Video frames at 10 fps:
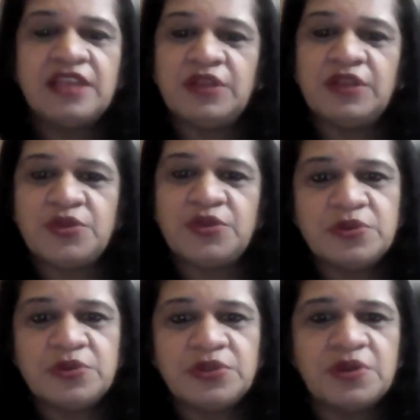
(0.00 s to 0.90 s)
the
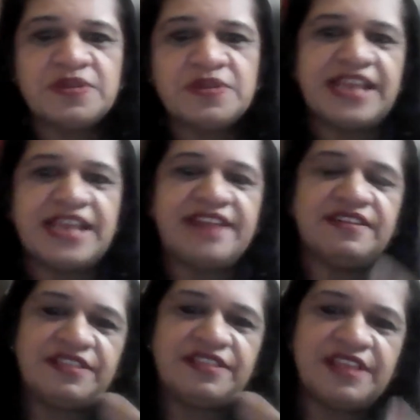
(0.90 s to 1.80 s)
YouDost, and
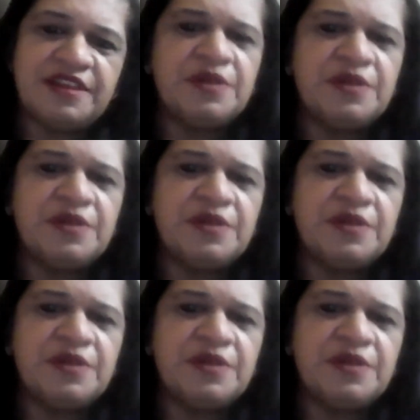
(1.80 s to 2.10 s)
there